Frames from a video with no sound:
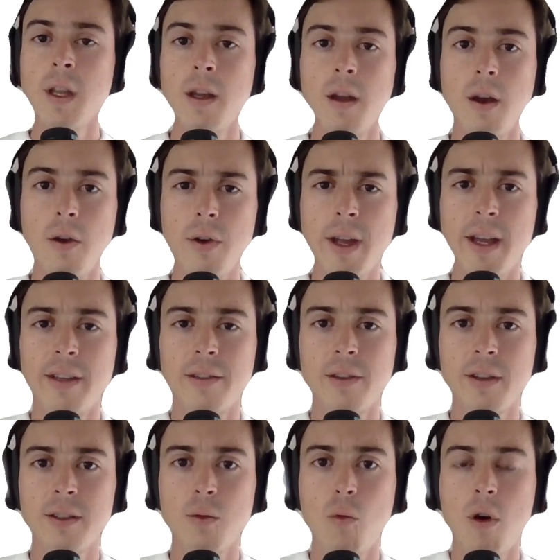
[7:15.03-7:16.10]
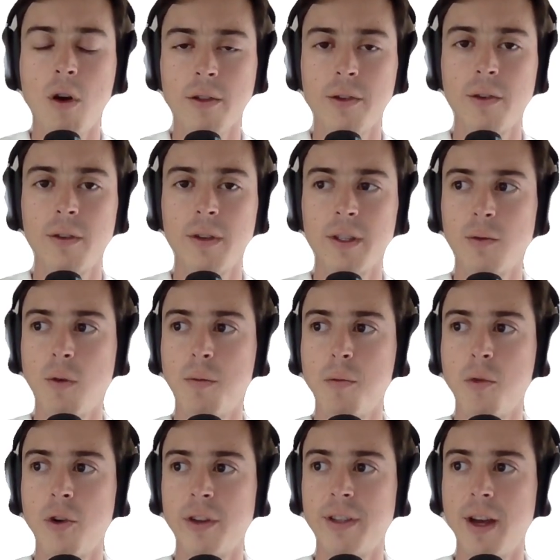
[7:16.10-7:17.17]
Okay, so let's walk through this one
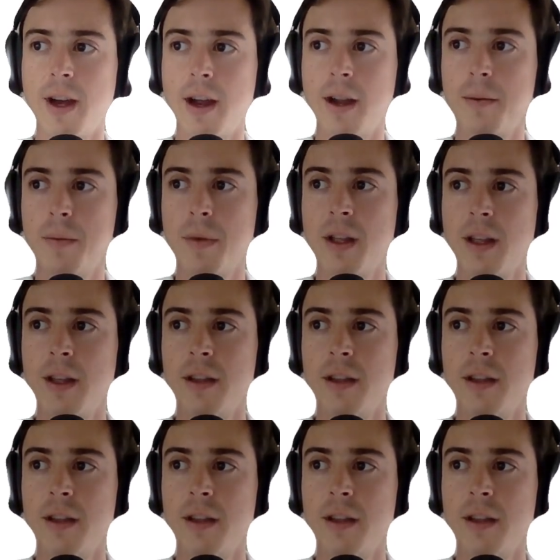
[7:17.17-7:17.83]
more time.